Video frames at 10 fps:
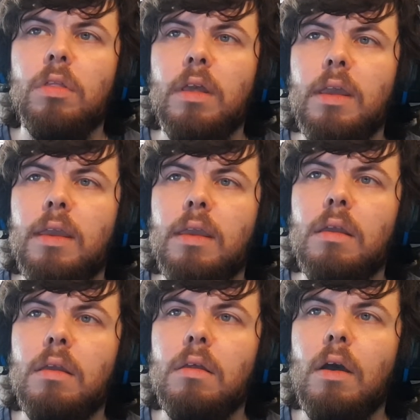
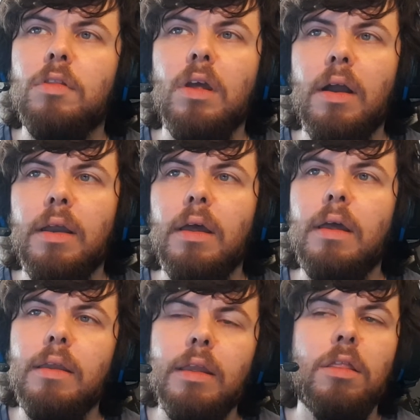
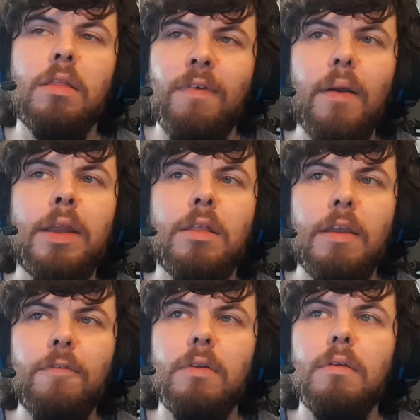it's a
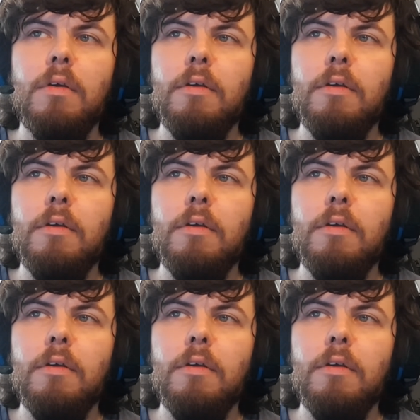different